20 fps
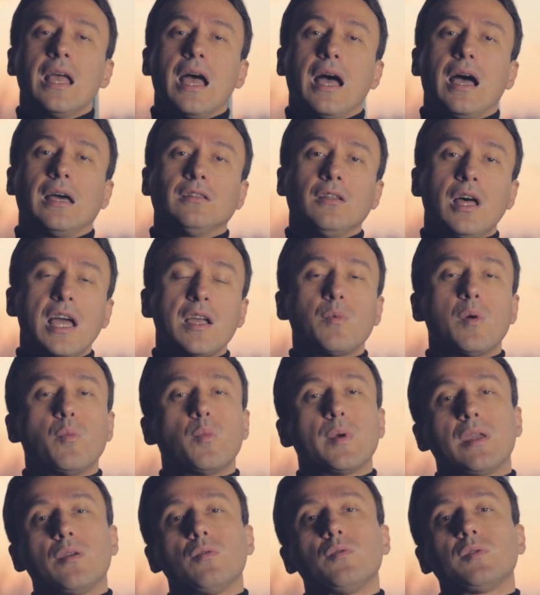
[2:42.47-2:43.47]
unlike what
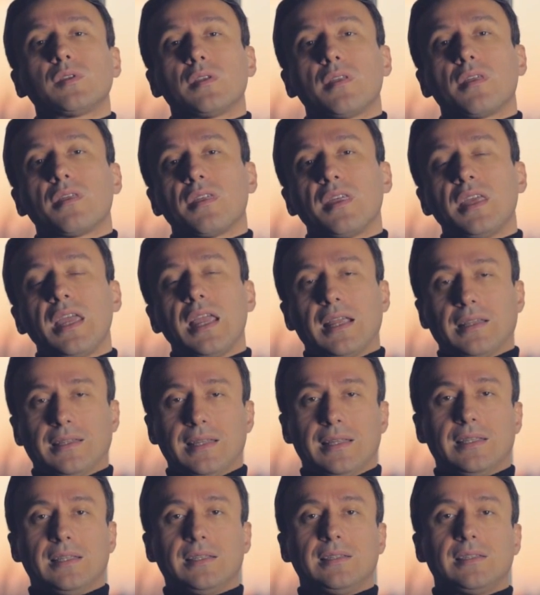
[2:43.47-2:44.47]
we used to think,
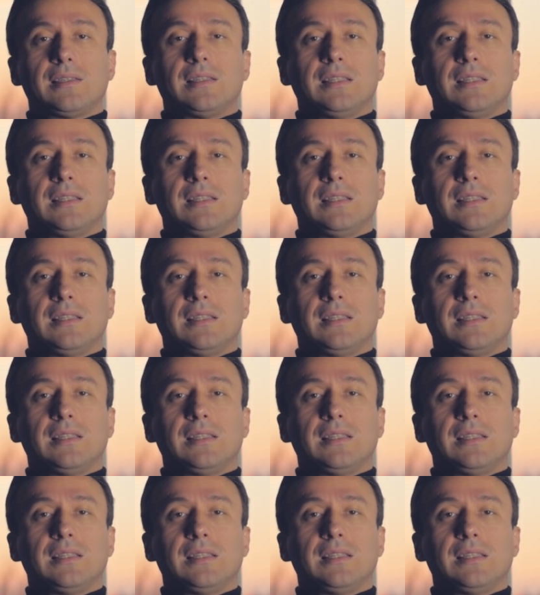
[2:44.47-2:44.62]
that this